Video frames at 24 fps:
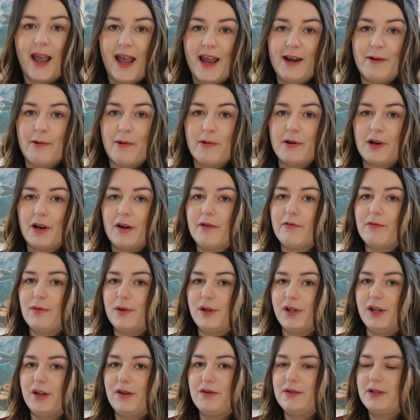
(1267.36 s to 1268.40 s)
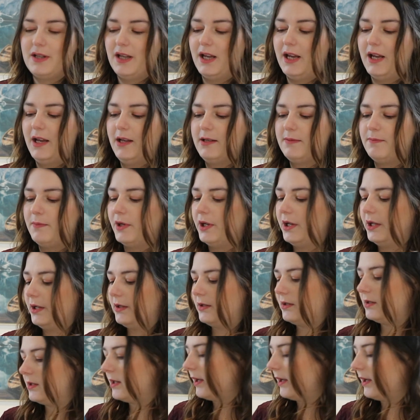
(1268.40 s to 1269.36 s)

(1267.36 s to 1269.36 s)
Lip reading: Anyway, we don't know if we'll use these, but